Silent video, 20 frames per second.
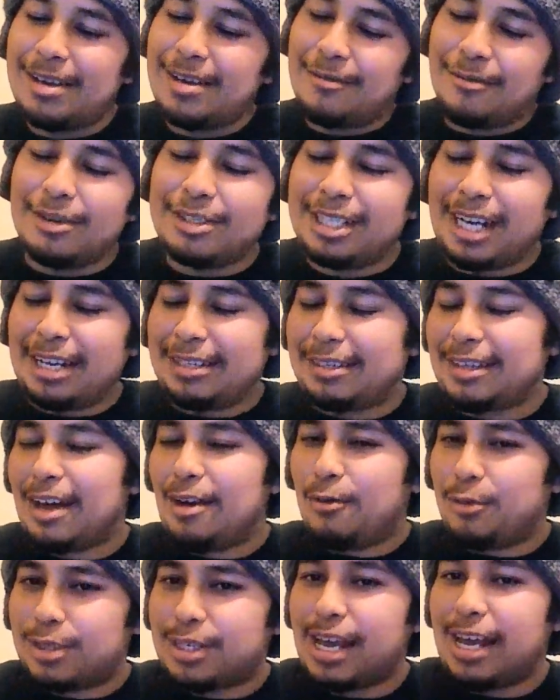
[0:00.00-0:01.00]
which I
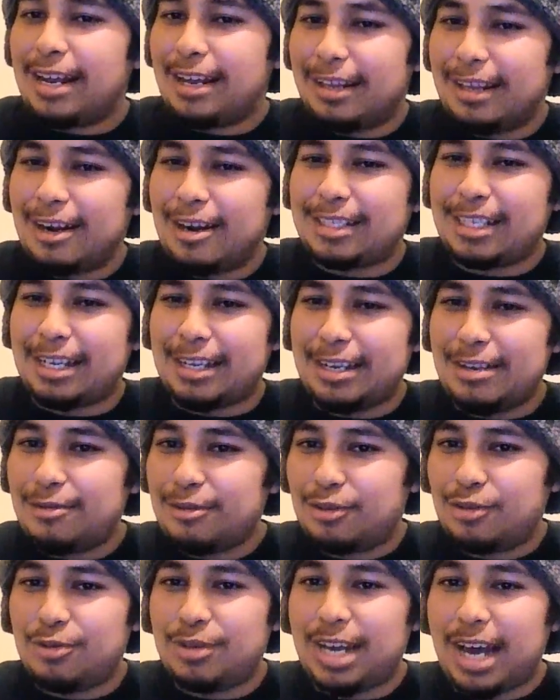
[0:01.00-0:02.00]
thought was kind of hilarious that he
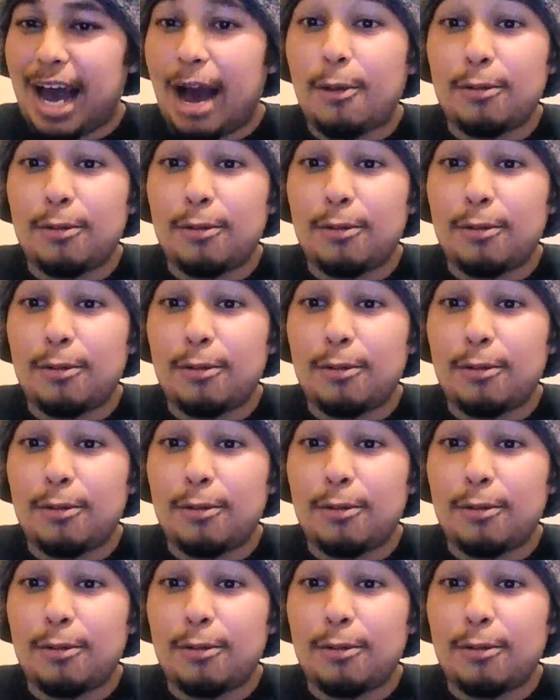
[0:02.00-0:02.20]
was doing that.